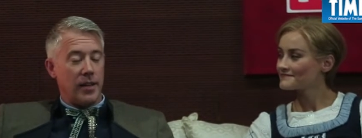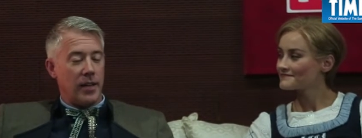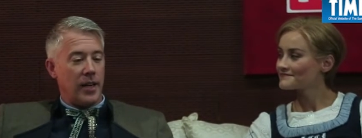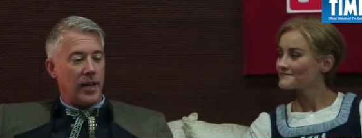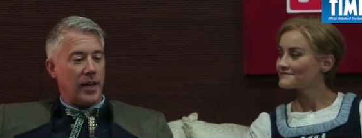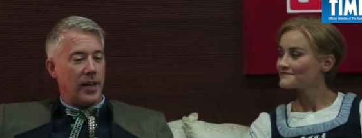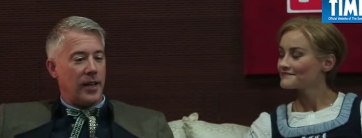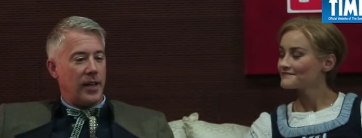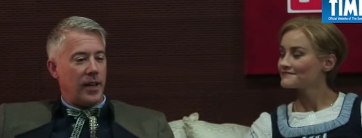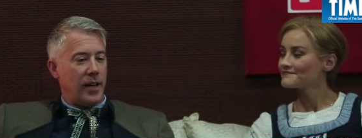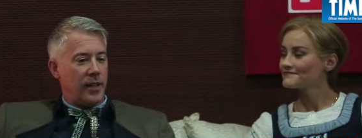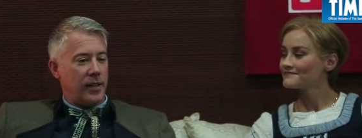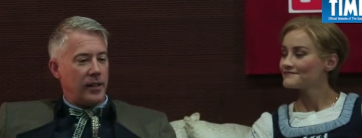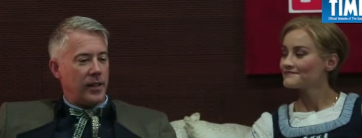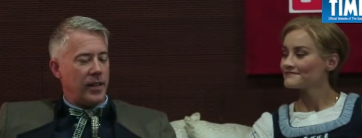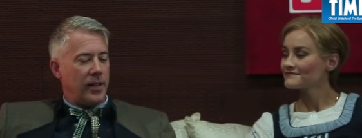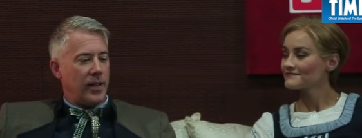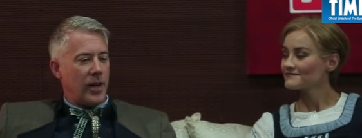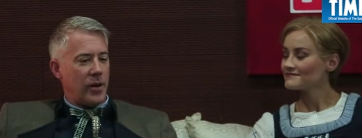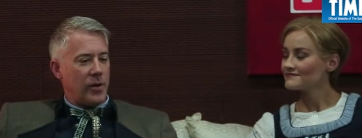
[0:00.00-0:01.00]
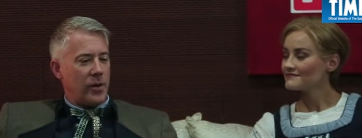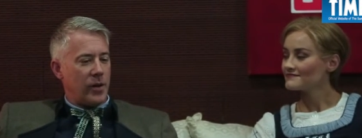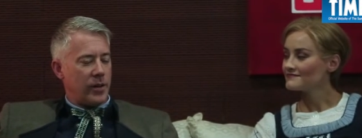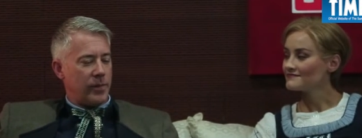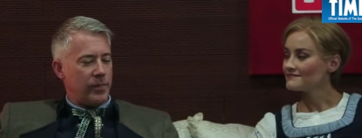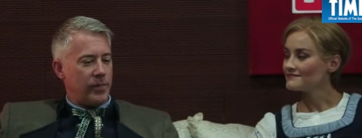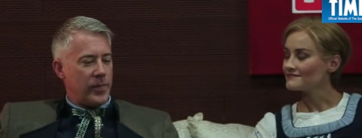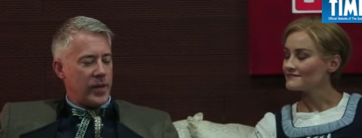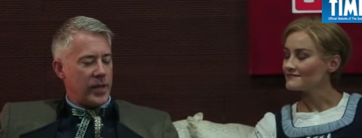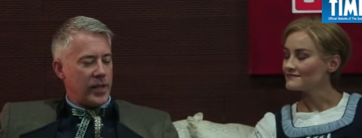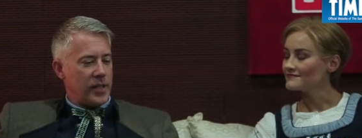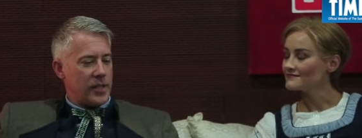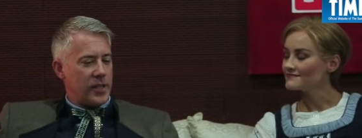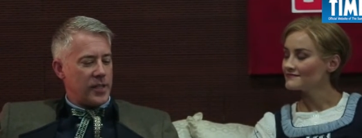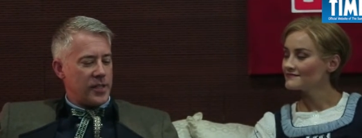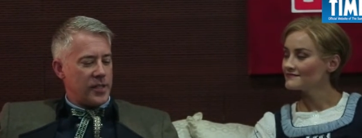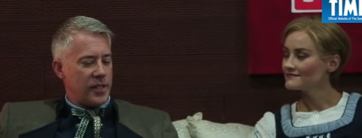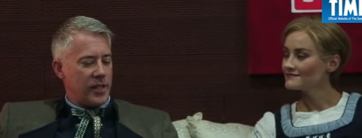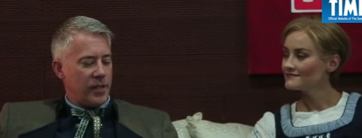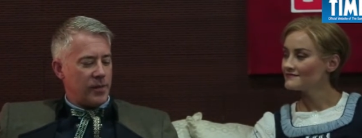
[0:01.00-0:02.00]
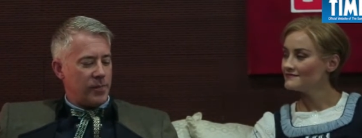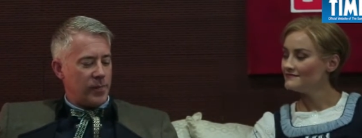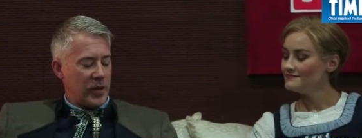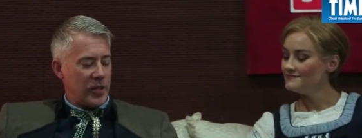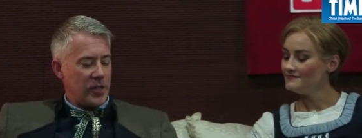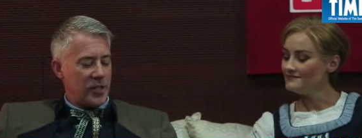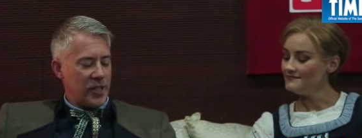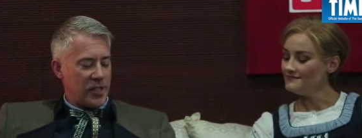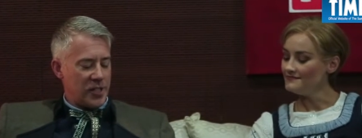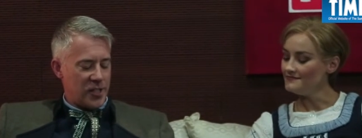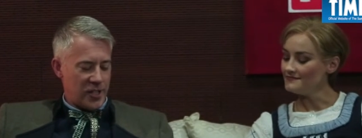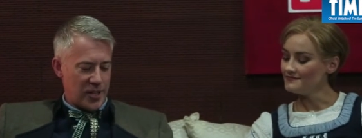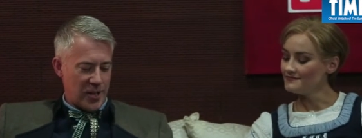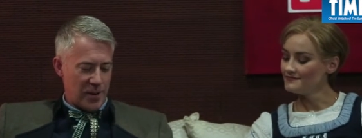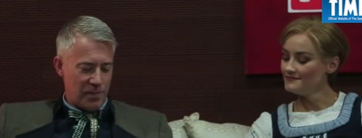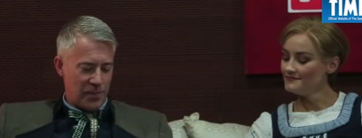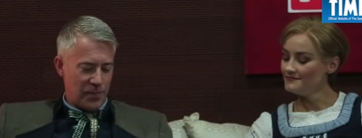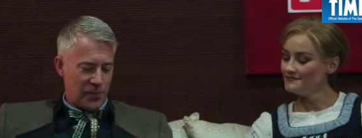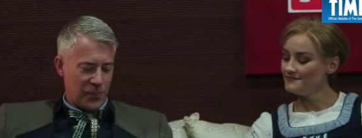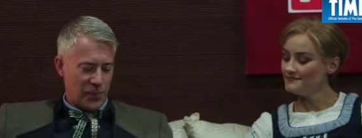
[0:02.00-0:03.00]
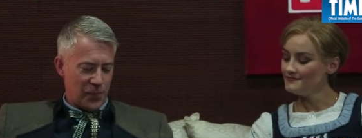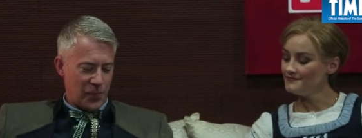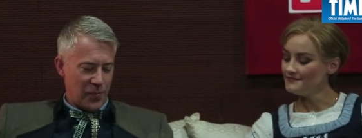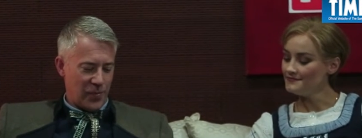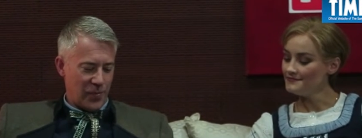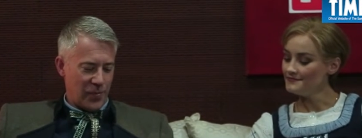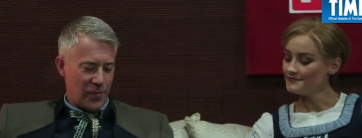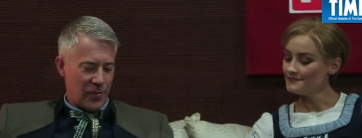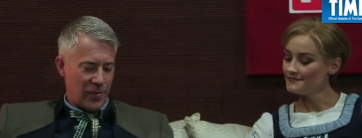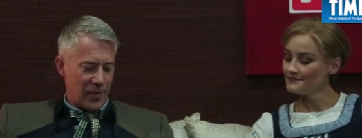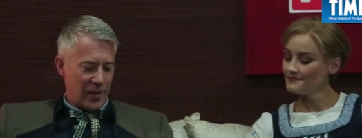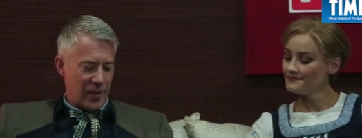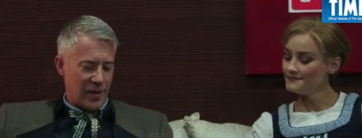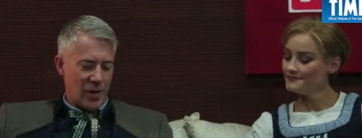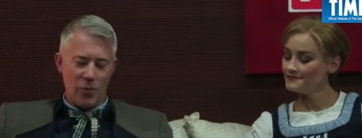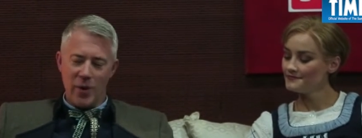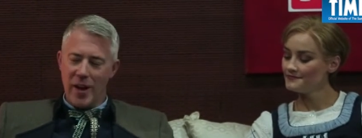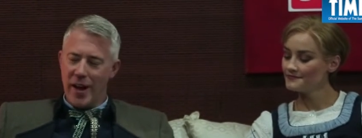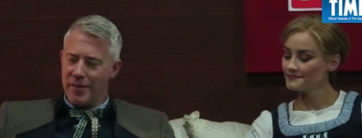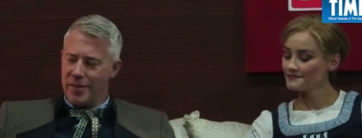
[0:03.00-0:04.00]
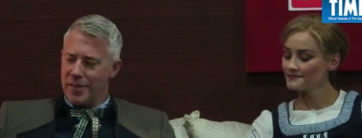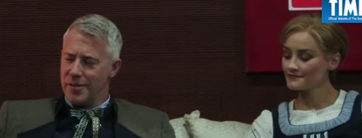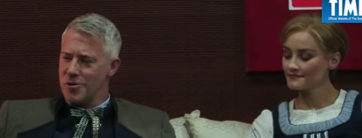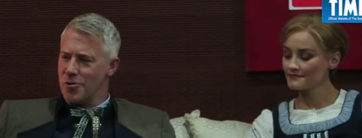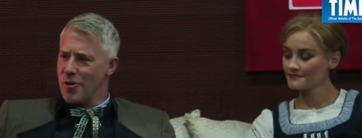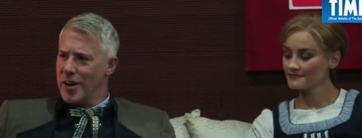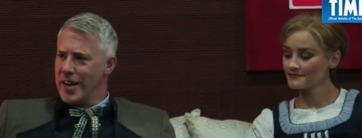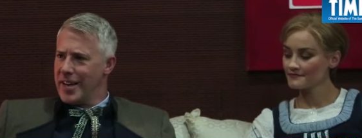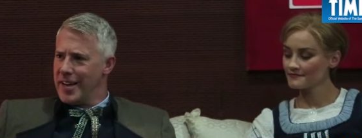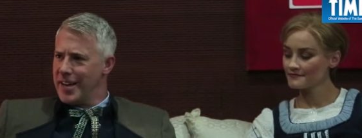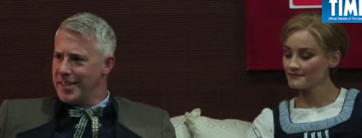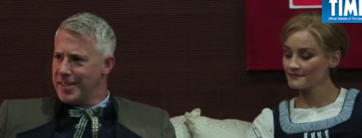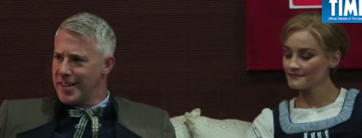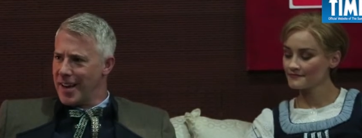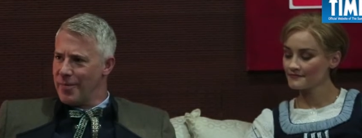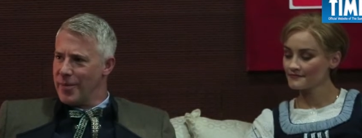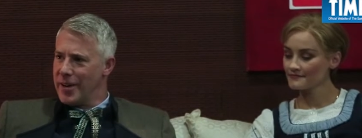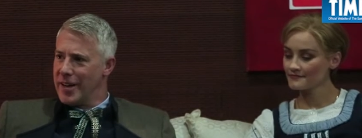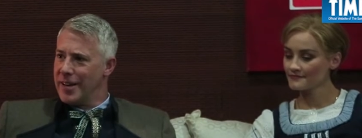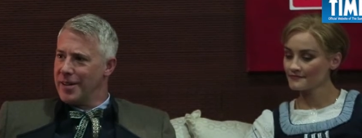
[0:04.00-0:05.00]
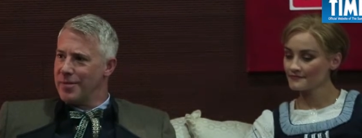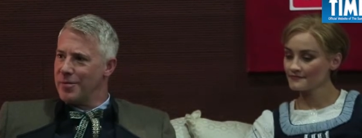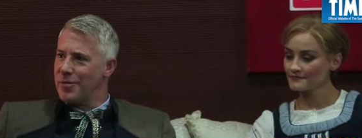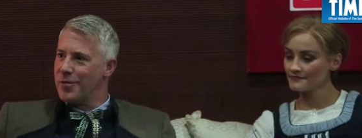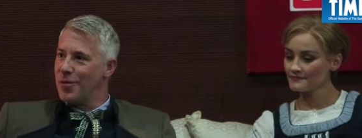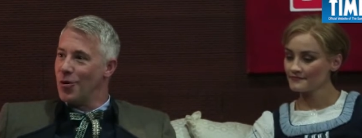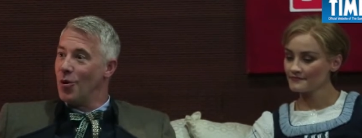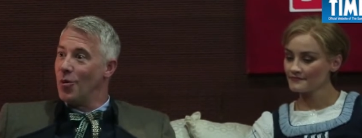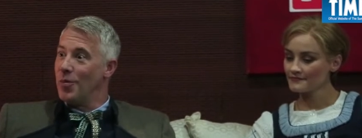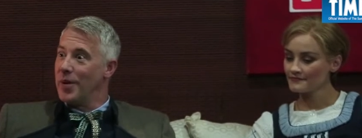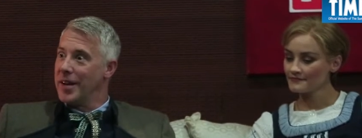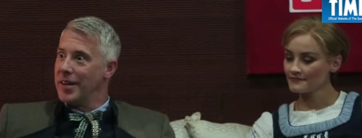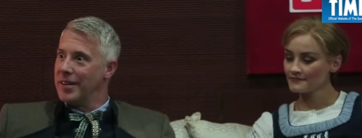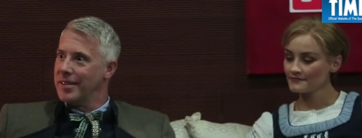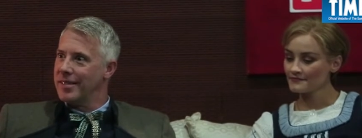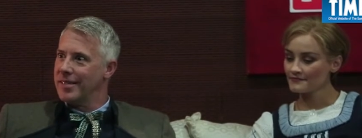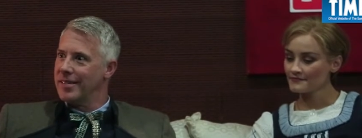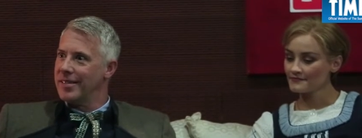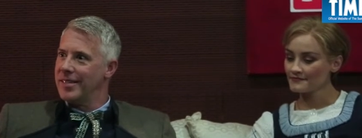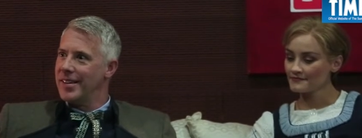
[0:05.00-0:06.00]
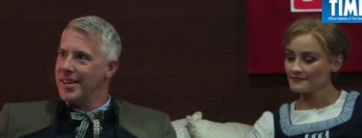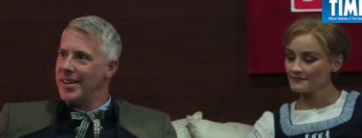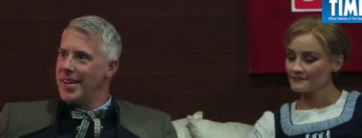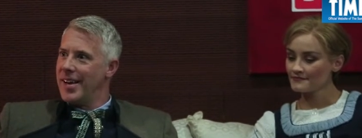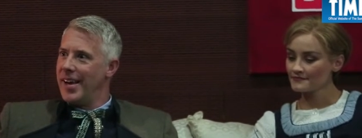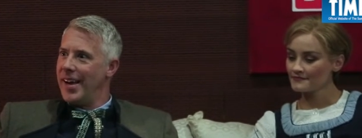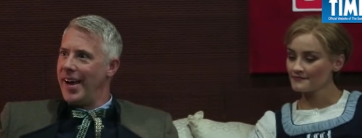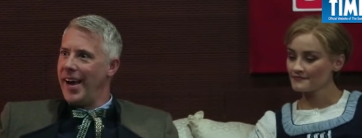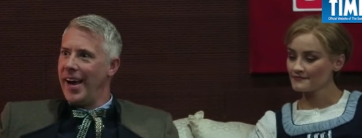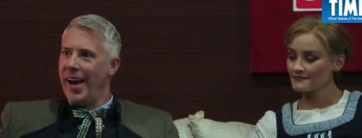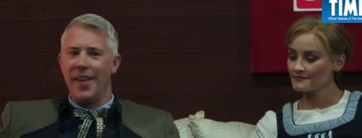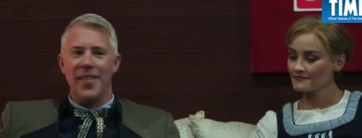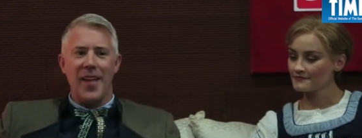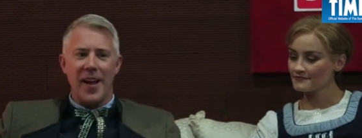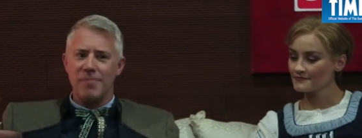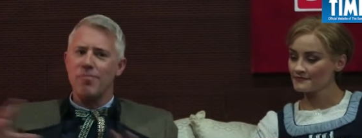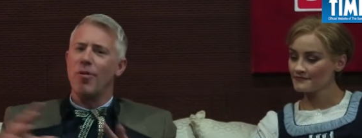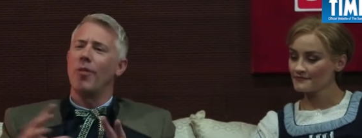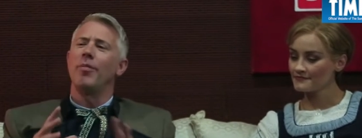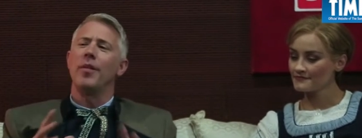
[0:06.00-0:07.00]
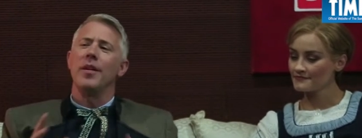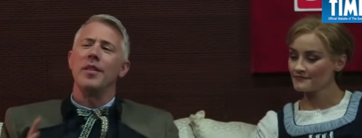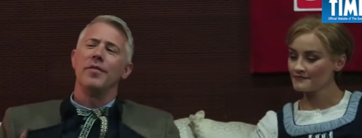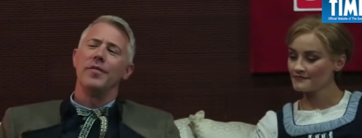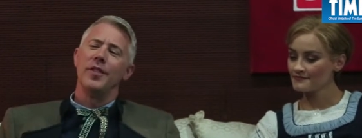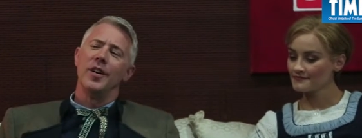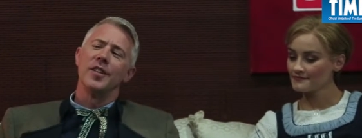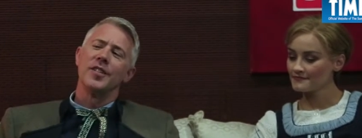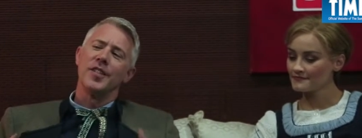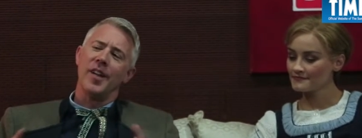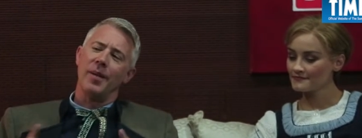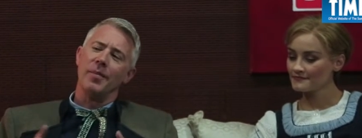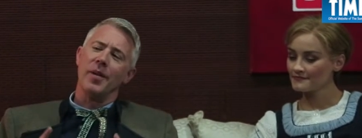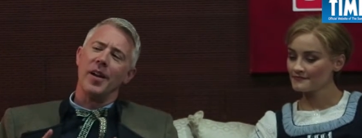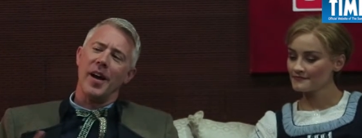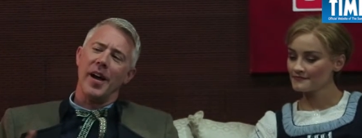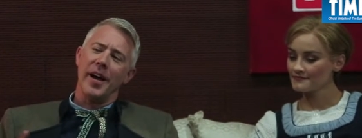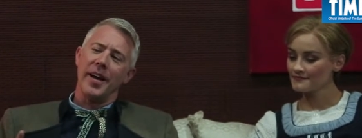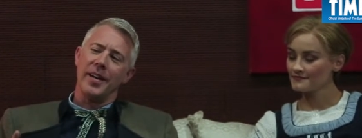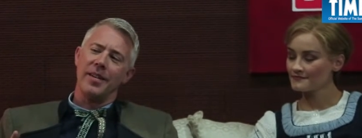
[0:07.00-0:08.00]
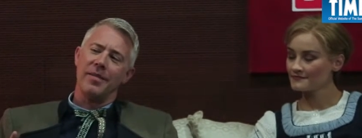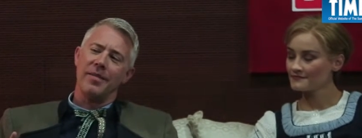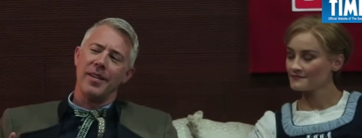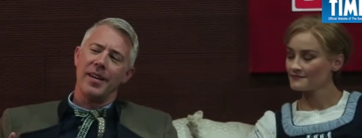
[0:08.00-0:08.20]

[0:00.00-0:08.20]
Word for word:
Speaker 1: Uh, you know, uh, is is because it's um, you know, we have such great kids coming in and performing. And that's probably the first time that I